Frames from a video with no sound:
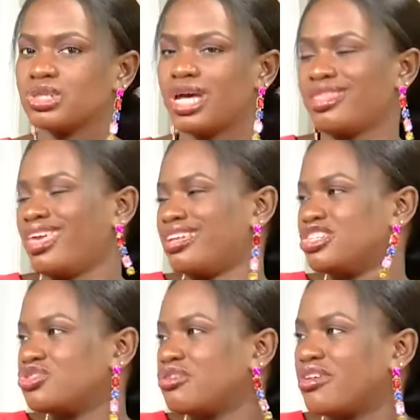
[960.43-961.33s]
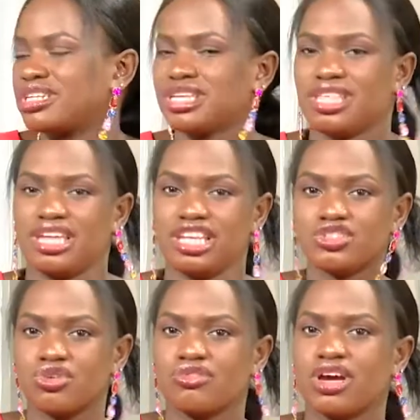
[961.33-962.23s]
Are they an introvert? Are they an
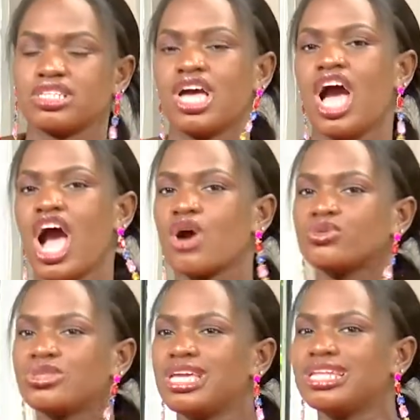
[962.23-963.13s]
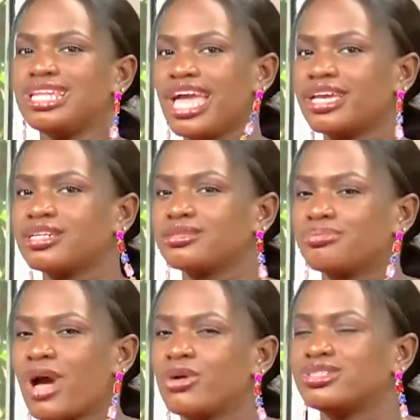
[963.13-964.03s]
extrovert? How do they like?
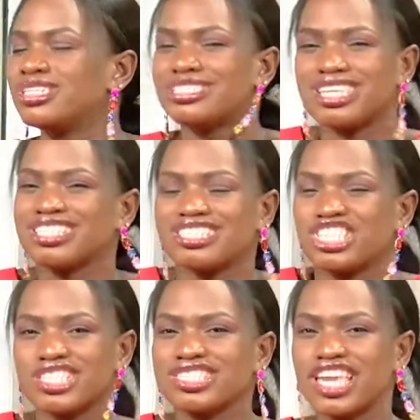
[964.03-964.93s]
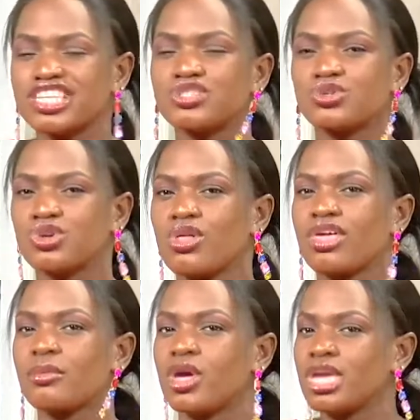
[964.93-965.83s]
Just getting to know
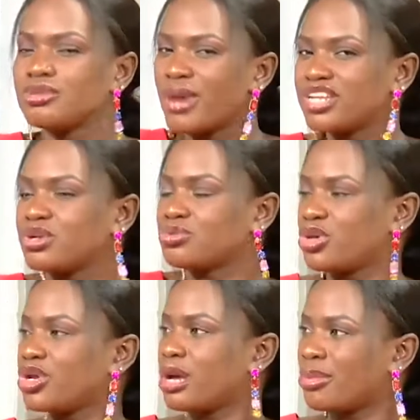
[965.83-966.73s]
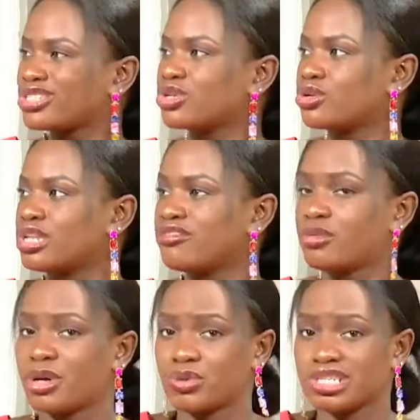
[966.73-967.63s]
them, it might not be on a personal level,
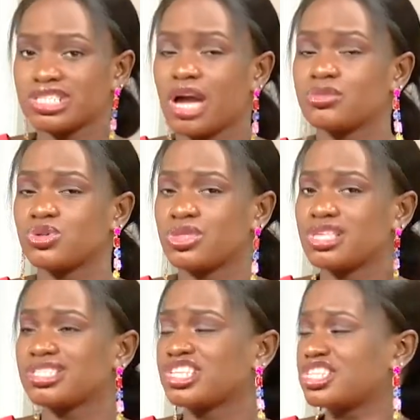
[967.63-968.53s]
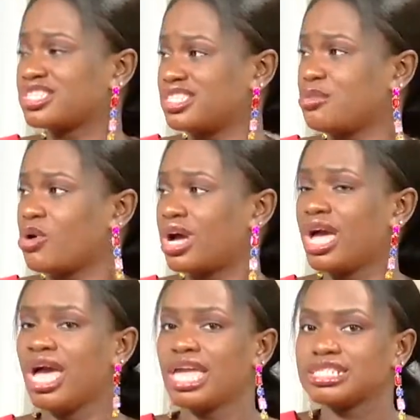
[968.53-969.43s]
but when it comes to things such as teamwork,
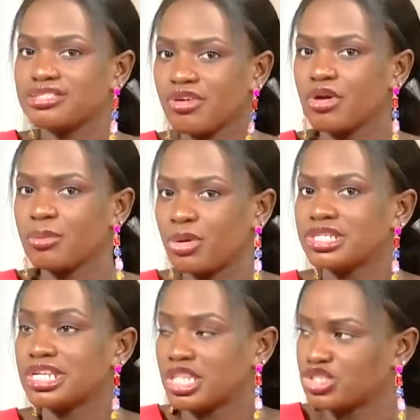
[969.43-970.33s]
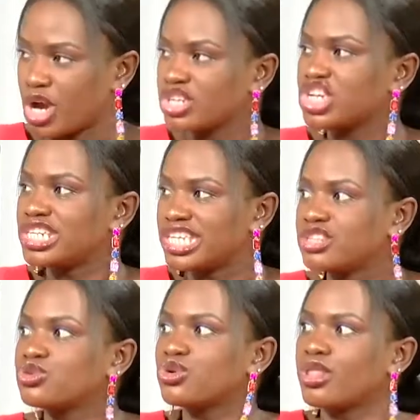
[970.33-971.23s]
it's very important that you actually
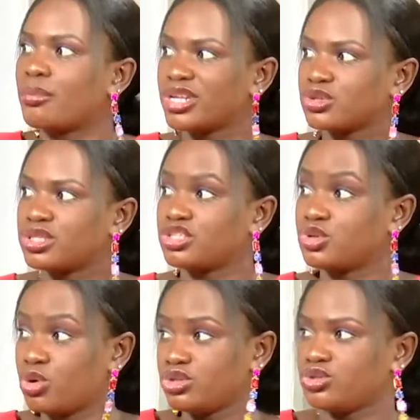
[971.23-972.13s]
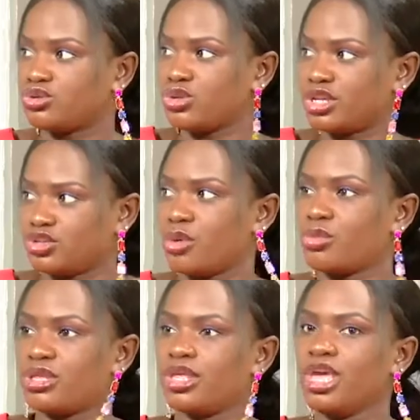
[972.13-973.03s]
get to know the person that you're going to do the
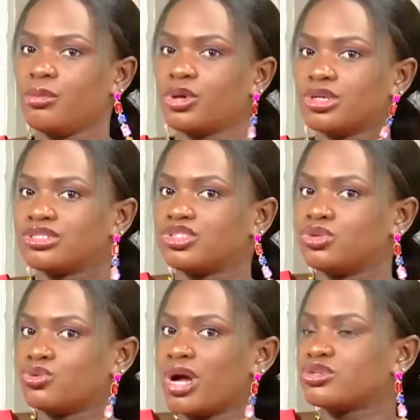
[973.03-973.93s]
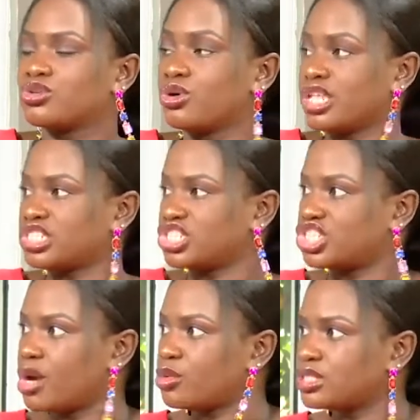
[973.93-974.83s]
job with, because you'd want to know that, is
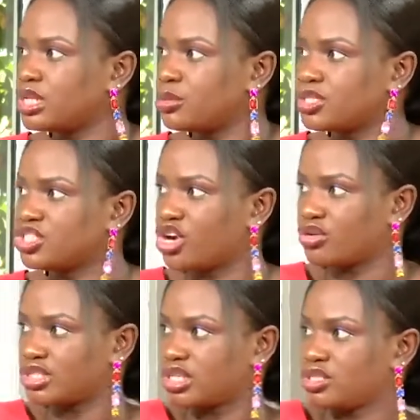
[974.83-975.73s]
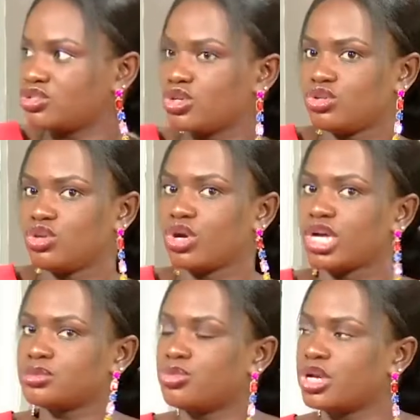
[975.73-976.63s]
she a Muslim? Is she a Christian? So you know you
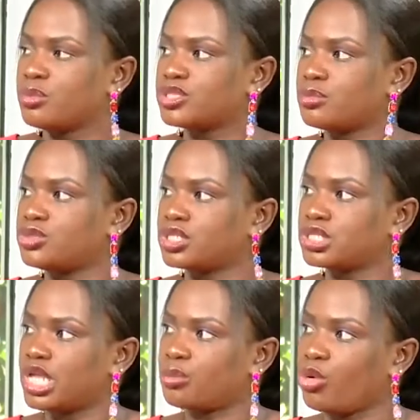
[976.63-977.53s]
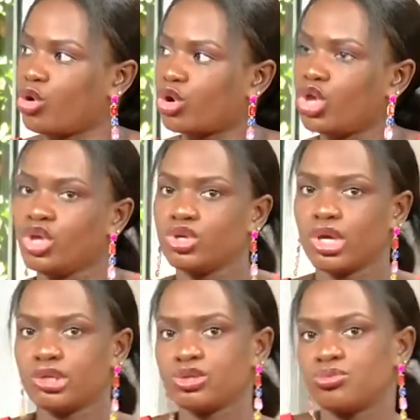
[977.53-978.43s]
can't bring up subjects like pork. You
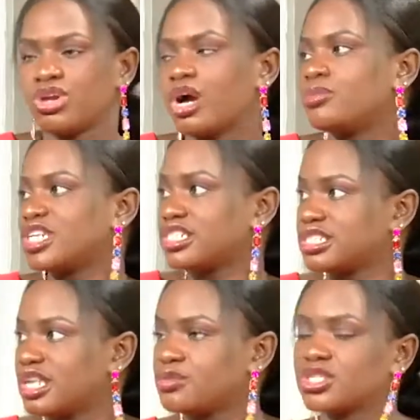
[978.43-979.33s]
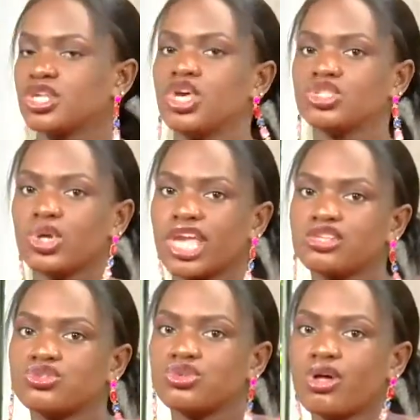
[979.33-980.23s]
cannot bring up certain subjects. So
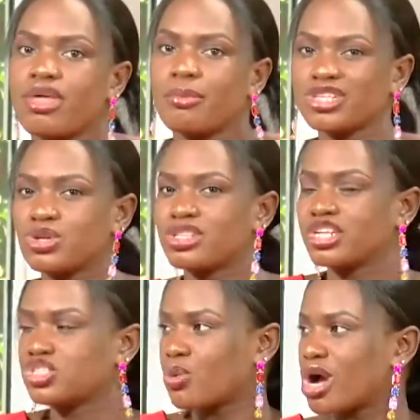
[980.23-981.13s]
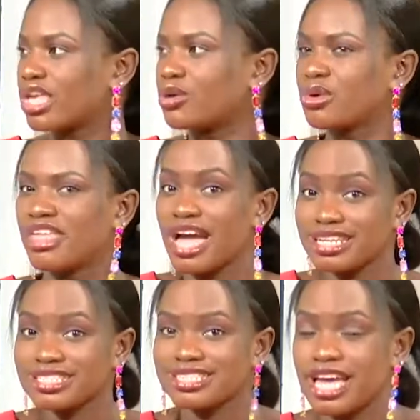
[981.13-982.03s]
get to know the person that you're working with.
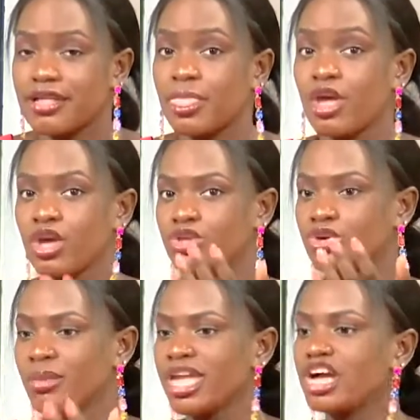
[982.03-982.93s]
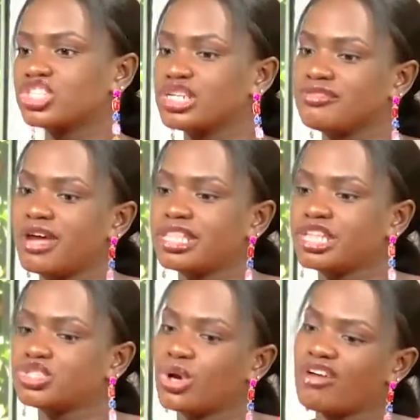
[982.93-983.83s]
Understand, you may actually find
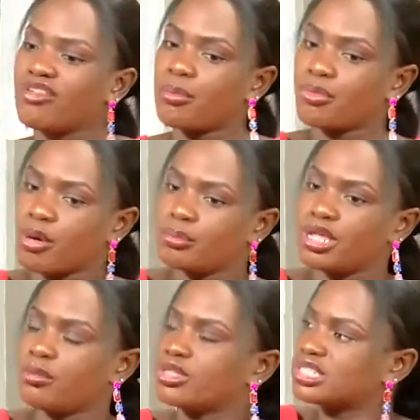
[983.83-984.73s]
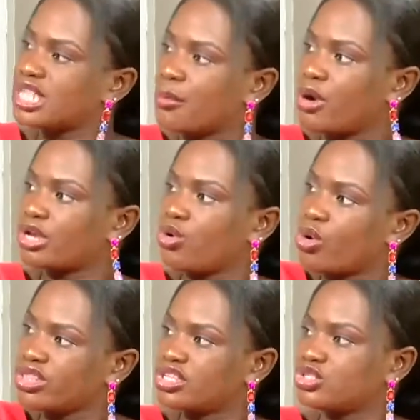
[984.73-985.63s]
that you have a problem with someone
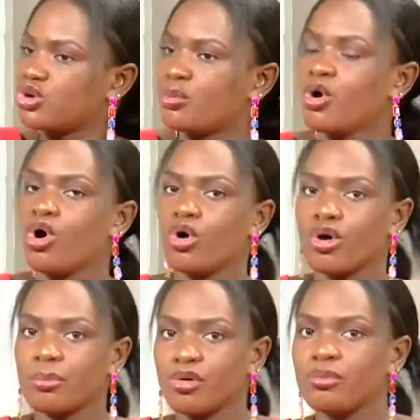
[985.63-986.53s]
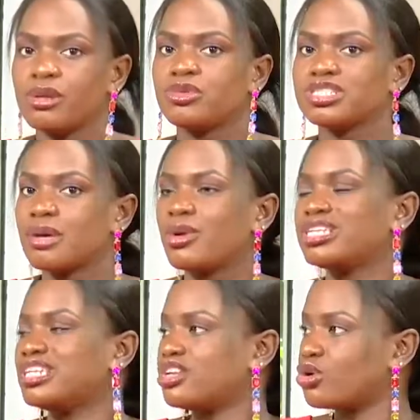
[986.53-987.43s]
on the job, or a problem with
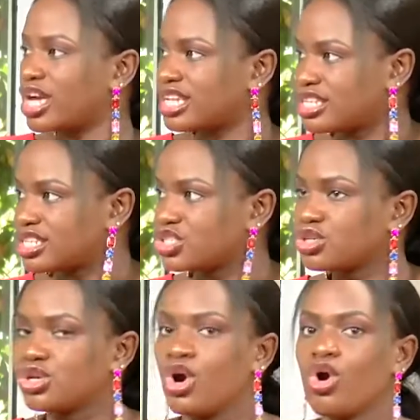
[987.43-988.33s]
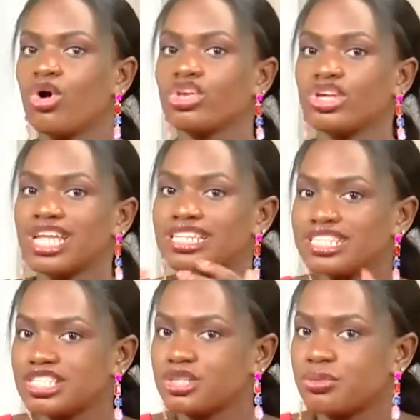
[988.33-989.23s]
someone in an organization, or you're in a
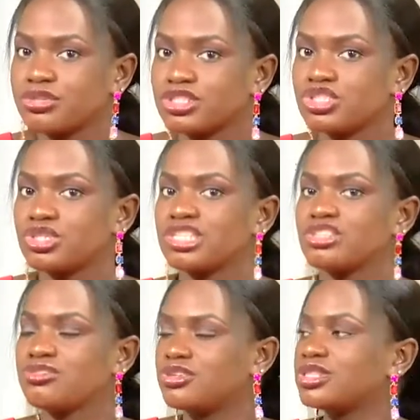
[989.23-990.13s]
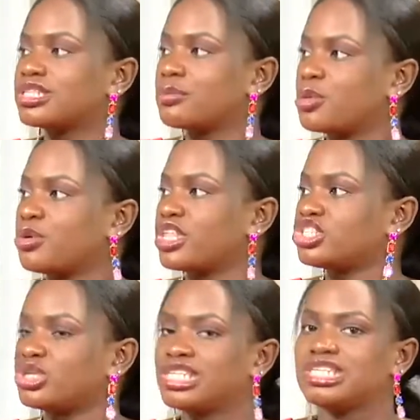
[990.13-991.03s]
leadership positions and you feel that the people
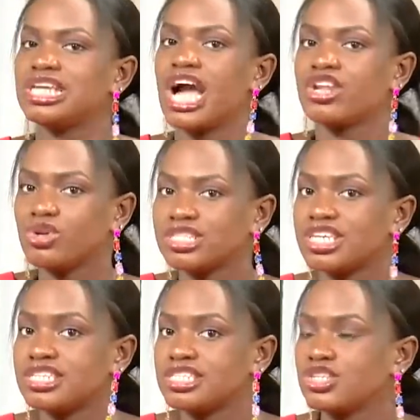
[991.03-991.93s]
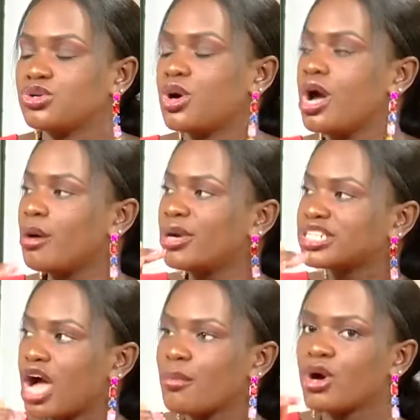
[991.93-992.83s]
that you're leading are not getting you. But
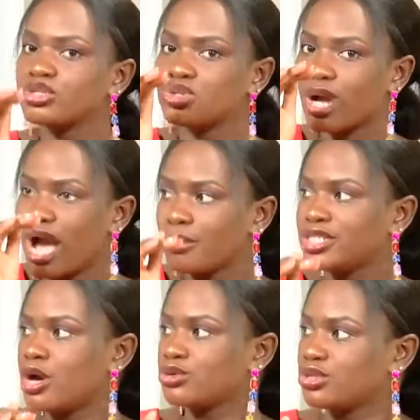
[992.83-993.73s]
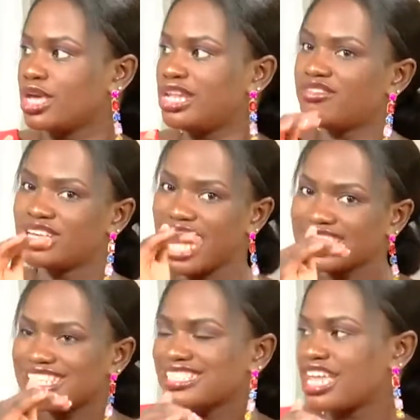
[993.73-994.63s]
how about you come down to their level and
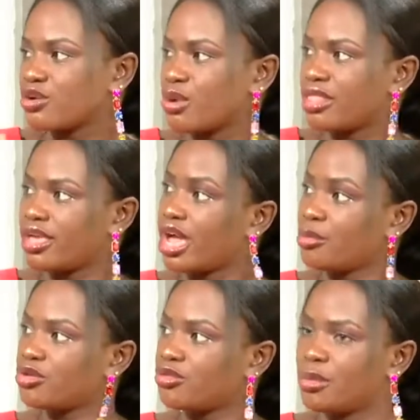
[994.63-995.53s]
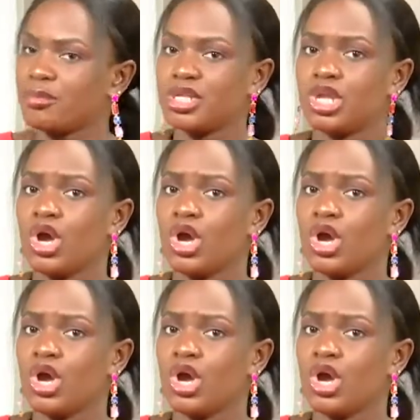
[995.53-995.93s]
understand where they're coming from? I mean,